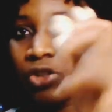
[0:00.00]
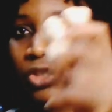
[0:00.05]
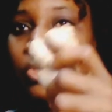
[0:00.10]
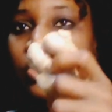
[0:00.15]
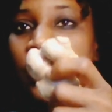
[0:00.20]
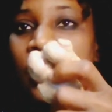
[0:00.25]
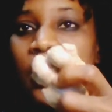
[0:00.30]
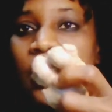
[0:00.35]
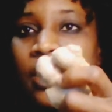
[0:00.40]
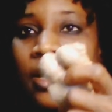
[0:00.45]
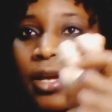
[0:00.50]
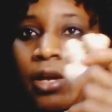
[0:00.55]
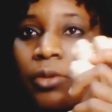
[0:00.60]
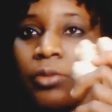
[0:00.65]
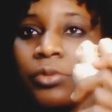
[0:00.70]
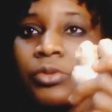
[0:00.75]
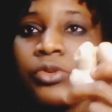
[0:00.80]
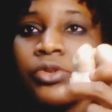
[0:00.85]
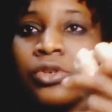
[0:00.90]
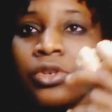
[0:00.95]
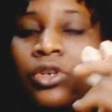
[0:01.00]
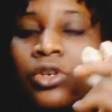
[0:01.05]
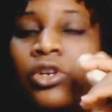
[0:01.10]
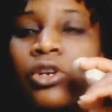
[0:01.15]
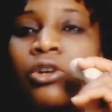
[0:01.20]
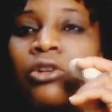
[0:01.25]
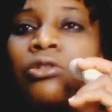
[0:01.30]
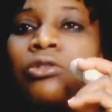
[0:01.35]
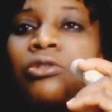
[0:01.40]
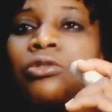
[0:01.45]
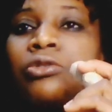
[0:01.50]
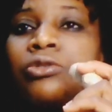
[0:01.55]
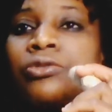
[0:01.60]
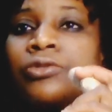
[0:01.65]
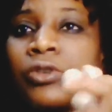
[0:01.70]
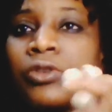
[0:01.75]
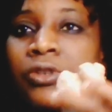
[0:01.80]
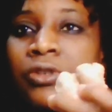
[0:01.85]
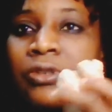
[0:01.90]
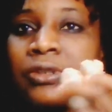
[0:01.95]
Ginger helps
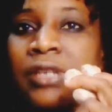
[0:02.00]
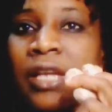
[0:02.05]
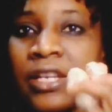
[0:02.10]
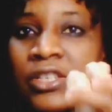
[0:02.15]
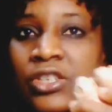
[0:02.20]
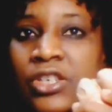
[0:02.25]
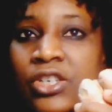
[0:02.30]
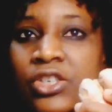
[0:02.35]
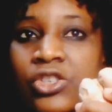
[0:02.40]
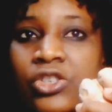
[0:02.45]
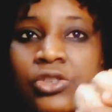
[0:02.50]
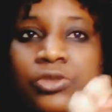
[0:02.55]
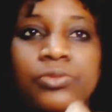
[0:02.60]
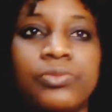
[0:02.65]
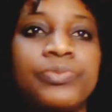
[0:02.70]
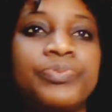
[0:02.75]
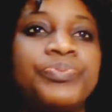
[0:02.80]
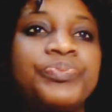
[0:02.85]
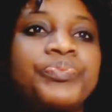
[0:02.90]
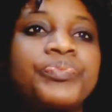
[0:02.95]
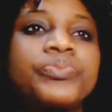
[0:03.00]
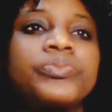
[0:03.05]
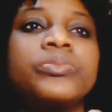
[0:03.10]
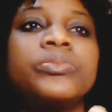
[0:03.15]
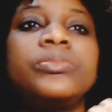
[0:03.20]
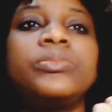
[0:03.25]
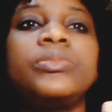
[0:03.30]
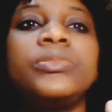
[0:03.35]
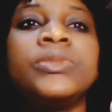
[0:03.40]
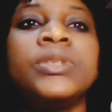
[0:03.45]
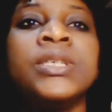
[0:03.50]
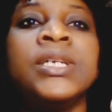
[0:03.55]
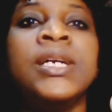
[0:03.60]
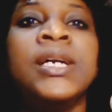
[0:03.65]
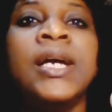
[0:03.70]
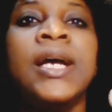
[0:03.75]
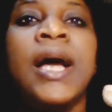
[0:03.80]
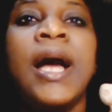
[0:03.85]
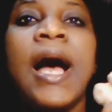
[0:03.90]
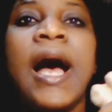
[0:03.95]
for digestion.
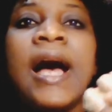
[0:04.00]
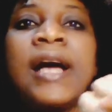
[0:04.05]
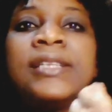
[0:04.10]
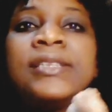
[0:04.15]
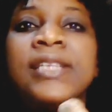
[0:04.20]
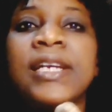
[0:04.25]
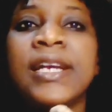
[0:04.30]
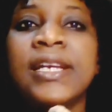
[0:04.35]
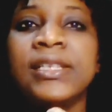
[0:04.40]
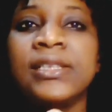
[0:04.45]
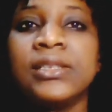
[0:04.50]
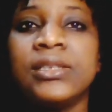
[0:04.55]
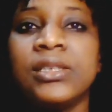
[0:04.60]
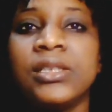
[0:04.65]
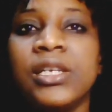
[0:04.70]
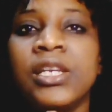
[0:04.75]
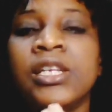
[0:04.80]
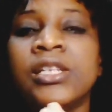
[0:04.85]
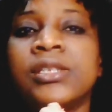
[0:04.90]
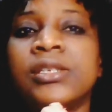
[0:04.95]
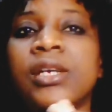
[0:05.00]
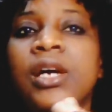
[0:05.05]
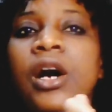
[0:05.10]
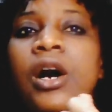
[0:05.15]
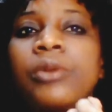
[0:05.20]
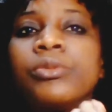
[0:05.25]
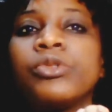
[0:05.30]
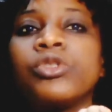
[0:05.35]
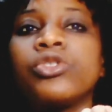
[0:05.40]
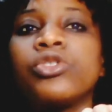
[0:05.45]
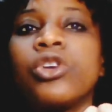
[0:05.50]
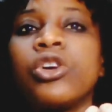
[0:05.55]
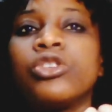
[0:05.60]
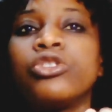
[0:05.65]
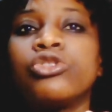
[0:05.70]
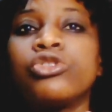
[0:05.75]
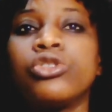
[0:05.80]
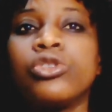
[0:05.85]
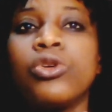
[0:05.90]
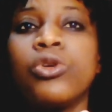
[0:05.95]
And then it helps to
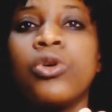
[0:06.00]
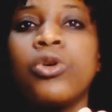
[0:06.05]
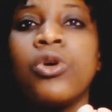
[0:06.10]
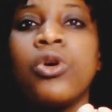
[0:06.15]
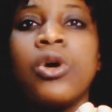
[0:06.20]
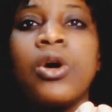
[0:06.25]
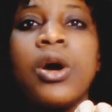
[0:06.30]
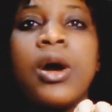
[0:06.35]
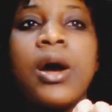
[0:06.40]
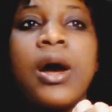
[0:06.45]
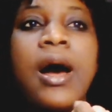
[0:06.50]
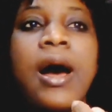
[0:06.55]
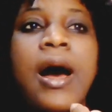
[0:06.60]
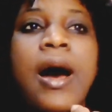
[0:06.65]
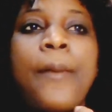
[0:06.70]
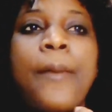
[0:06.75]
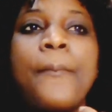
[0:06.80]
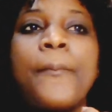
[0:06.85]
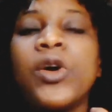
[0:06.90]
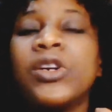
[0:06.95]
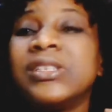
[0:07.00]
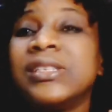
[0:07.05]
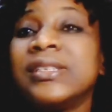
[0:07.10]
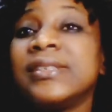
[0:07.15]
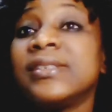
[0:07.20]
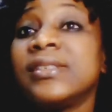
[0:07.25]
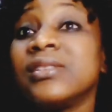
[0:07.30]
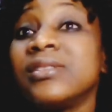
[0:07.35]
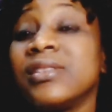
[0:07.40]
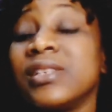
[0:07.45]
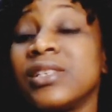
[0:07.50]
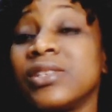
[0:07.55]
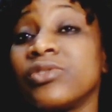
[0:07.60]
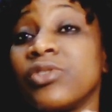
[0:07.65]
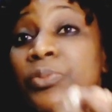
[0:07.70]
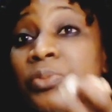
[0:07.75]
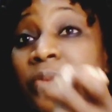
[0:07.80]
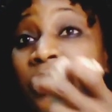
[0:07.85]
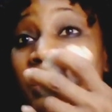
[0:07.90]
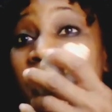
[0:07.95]
control morning sickness
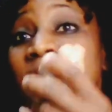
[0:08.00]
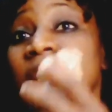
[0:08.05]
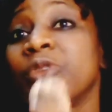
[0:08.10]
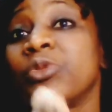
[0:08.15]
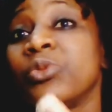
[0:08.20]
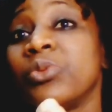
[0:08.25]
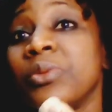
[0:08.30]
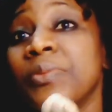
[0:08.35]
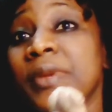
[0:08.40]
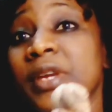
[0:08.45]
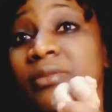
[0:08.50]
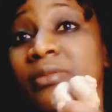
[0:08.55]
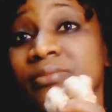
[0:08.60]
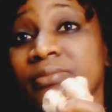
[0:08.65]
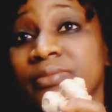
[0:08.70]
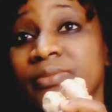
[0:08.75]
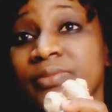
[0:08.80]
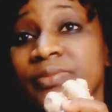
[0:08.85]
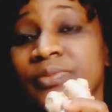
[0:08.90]
for pregnant women.